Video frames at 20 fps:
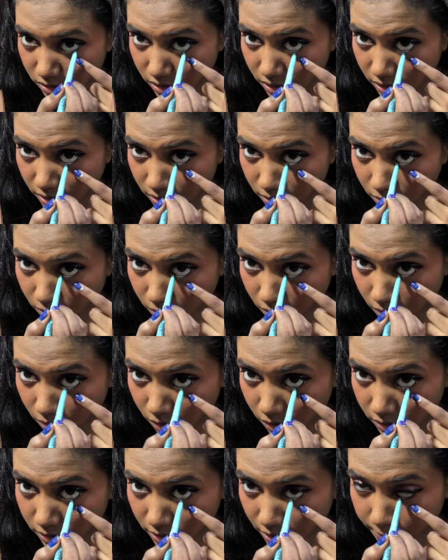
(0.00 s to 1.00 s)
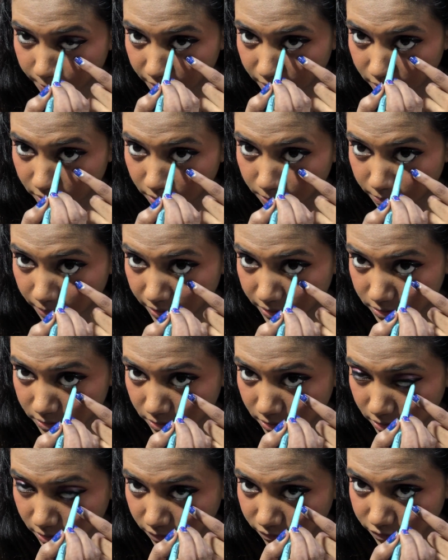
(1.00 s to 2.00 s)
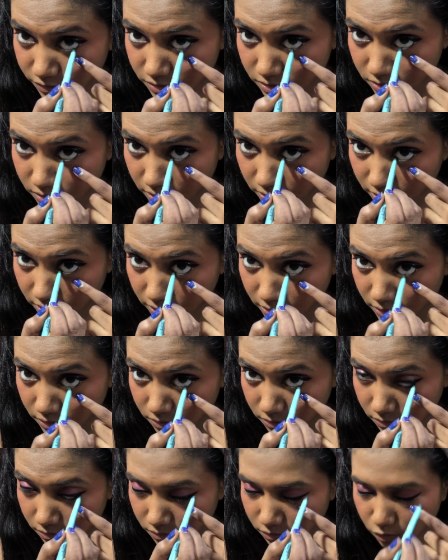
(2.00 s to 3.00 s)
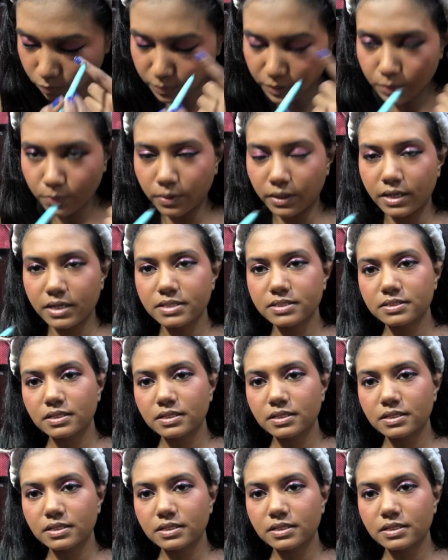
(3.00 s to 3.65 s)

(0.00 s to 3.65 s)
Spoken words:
I mean, mentally, physically, in so many ways.